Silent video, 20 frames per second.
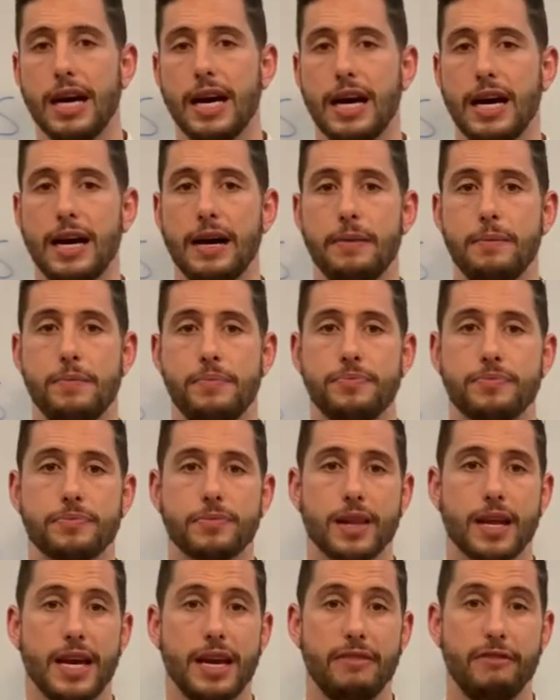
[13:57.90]
um,
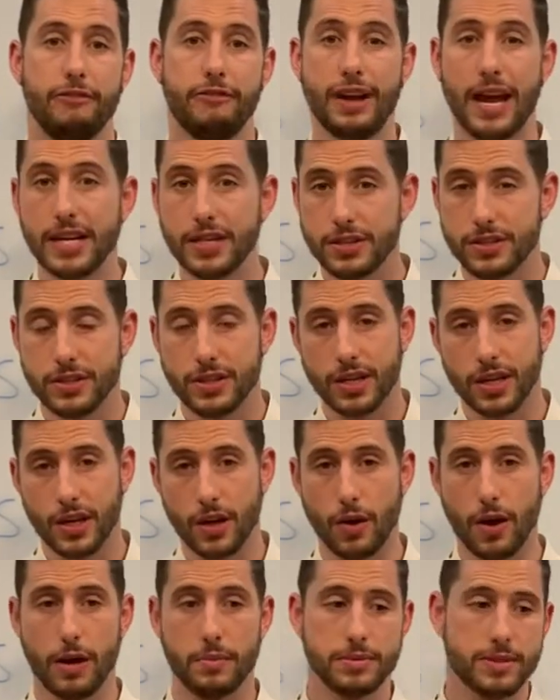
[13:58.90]
inflation is going to
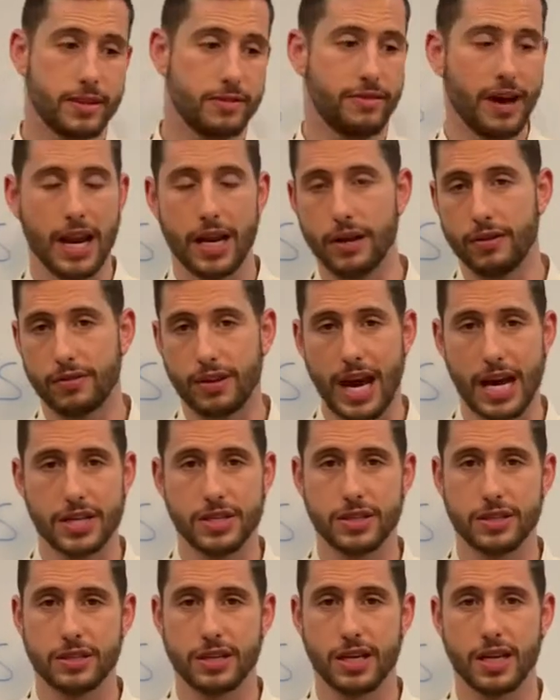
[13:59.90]
go up, so the value of
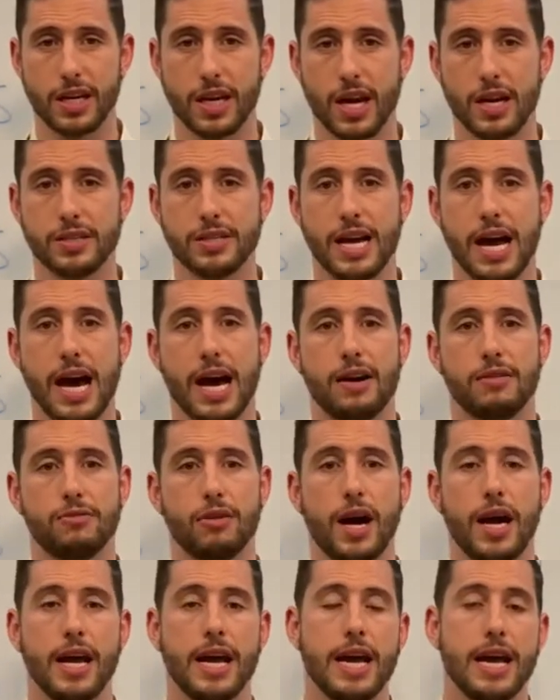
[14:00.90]
cash is going to go down,
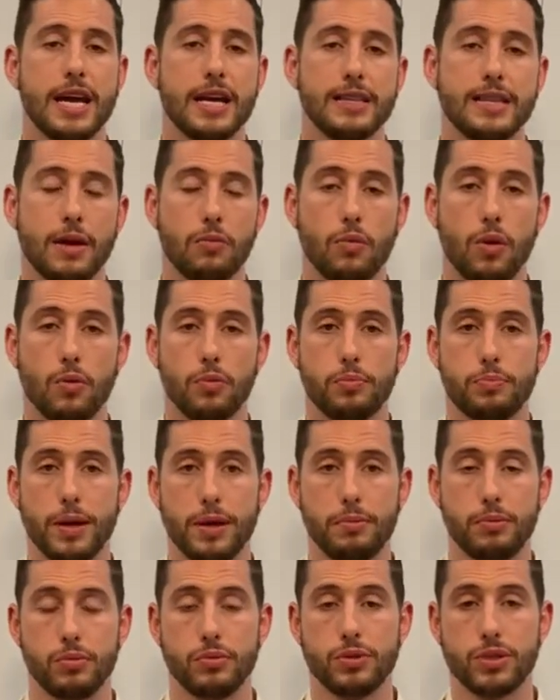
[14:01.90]
right? Then what
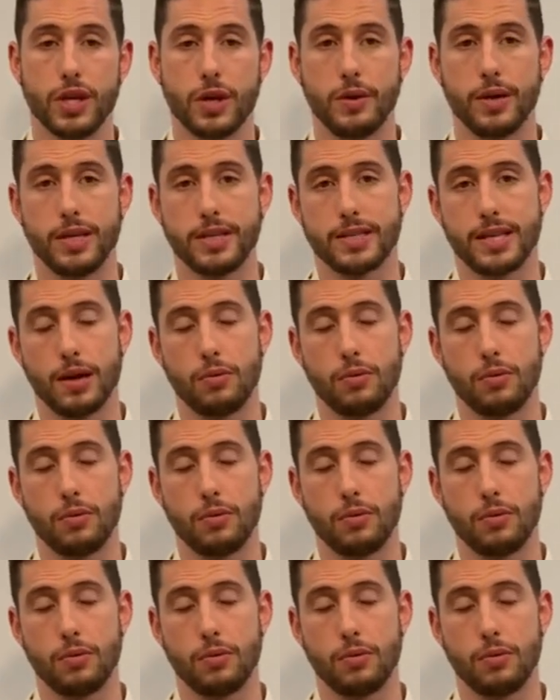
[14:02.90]
people will do is